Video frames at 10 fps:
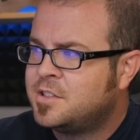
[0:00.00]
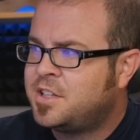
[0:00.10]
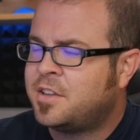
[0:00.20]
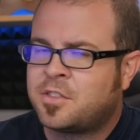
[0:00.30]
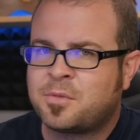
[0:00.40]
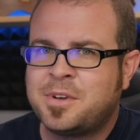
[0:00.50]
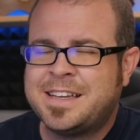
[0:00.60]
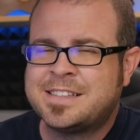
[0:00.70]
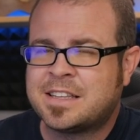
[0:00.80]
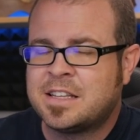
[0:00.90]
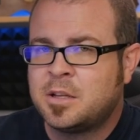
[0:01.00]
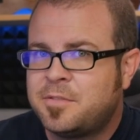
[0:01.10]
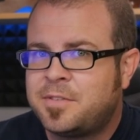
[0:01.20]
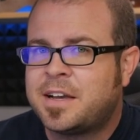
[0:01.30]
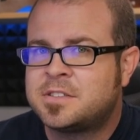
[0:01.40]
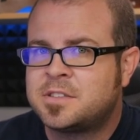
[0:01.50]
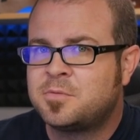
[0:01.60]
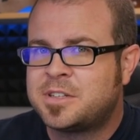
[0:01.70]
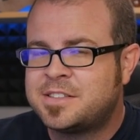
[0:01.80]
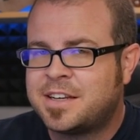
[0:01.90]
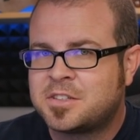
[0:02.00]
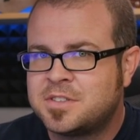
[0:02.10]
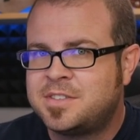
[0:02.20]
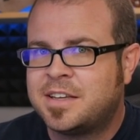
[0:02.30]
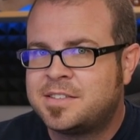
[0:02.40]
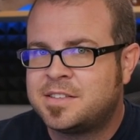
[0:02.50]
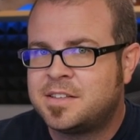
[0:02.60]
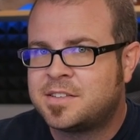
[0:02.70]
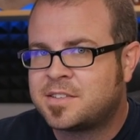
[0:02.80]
Gen 3 is a little bit faster when it's actually tested.